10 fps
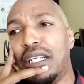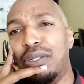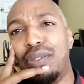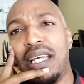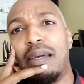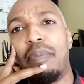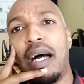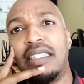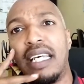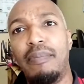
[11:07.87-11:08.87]
And you think
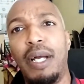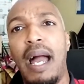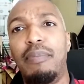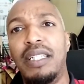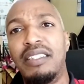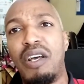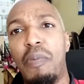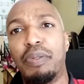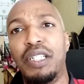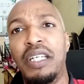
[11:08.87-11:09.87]
about it, say, well, yeah, but this
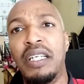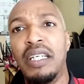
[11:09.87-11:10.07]
company,